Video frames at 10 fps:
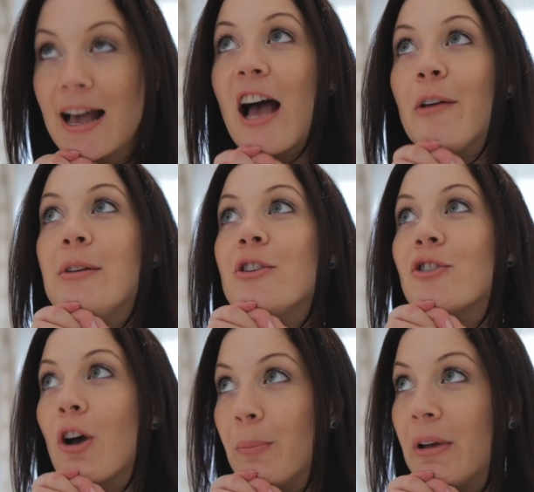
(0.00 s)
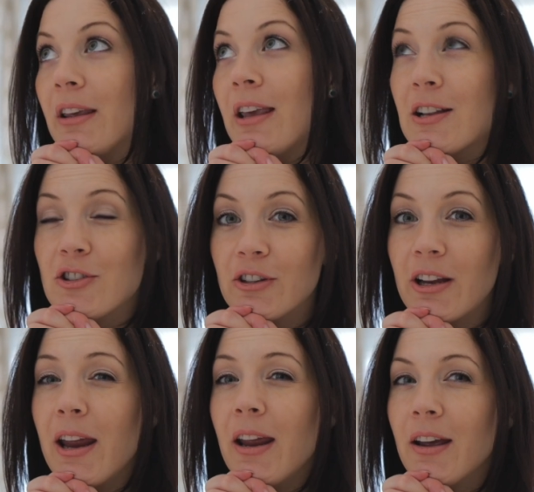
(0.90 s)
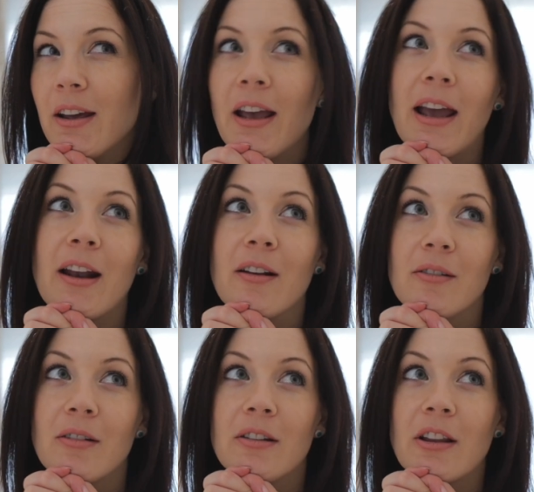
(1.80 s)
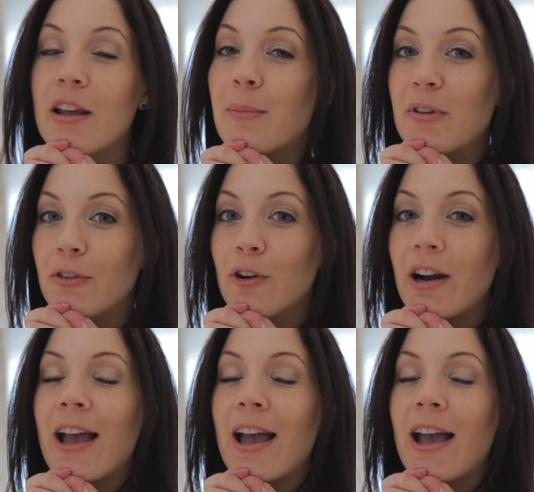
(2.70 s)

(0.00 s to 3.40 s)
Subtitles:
I've been shopping yesterday and the day before.